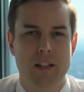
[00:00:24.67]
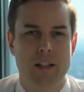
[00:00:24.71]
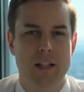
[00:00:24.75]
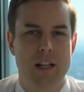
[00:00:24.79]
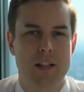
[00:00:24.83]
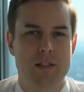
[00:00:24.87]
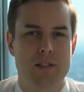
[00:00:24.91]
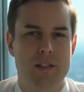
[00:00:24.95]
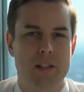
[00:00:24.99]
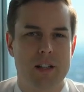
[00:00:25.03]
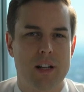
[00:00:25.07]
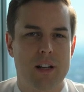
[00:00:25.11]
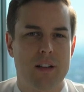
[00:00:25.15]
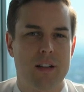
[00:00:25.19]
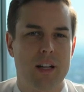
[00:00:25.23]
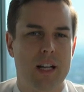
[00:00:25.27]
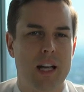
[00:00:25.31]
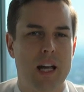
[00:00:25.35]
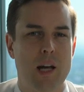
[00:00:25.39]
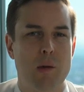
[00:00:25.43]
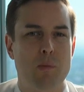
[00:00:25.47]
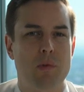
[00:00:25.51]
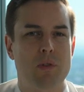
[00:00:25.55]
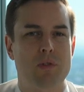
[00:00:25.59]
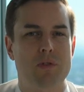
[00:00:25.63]
Yesterday the
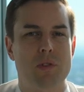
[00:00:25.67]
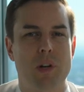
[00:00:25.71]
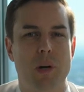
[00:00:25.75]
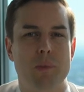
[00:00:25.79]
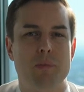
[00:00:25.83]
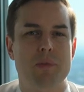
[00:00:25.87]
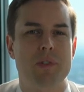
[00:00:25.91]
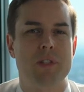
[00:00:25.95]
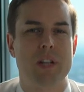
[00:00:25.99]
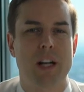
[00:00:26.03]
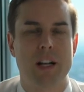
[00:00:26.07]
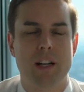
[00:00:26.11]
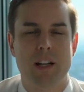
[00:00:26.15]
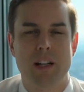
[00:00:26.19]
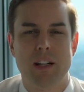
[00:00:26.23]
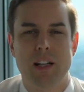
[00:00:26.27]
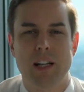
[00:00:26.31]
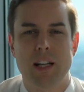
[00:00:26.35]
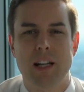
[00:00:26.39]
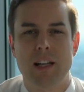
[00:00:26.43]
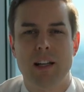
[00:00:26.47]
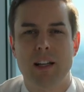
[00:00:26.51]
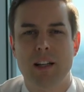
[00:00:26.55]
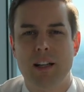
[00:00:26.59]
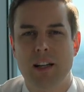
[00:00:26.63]
cable dropped
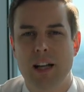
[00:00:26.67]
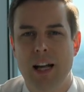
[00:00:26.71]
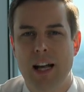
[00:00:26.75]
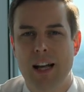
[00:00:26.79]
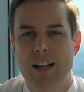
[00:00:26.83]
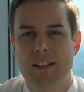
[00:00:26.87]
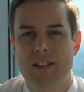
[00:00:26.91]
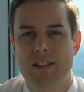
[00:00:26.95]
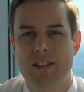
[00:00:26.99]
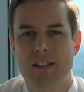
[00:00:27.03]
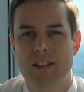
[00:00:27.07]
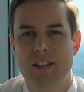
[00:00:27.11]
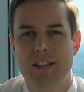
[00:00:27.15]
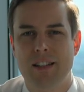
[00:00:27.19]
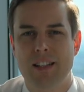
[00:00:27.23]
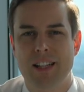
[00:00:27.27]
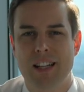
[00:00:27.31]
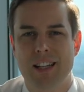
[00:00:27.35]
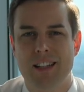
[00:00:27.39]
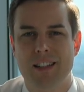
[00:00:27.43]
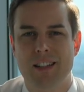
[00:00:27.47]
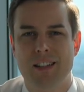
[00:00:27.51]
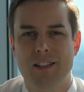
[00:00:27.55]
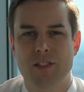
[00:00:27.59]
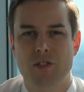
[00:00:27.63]
suddenly, as
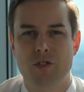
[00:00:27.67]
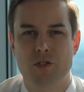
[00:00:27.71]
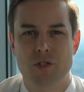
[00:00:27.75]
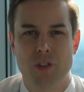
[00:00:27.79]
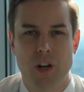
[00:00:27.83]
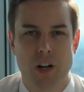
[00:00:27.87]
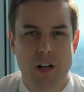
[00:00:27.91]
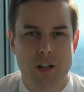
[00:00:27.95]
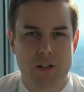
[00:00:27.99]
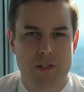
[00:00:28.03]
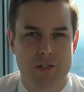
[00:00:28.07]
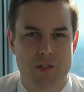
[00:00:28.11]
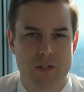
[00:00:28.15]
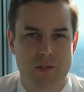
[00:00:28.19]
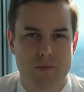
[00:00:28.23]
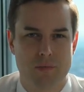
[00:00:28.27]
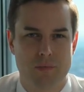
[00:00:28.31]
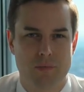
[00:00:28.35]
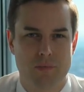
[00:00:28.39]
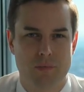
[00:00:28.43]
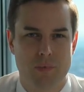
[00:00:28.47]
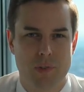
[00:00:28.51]
did stocks.